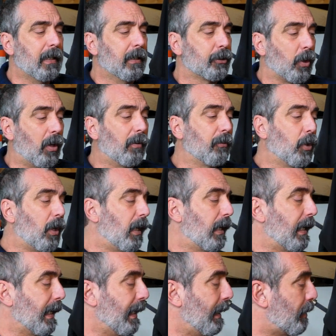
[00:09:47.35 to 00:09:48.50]
So overall,
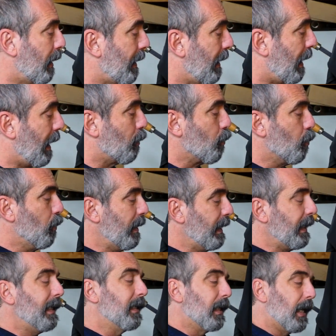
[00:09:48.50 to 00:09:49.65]
I got to tell you, I
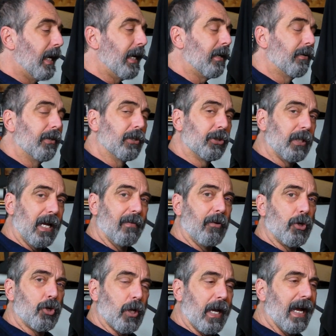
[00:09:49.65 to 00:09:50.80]
really like the
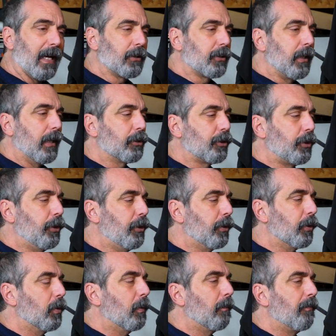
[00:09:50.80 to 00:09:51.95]
Savage Access
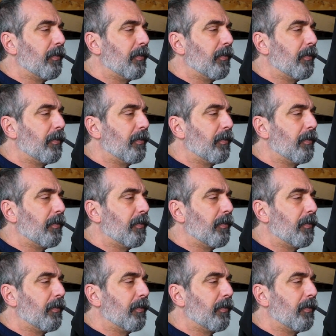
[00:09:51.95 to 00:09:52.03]
2.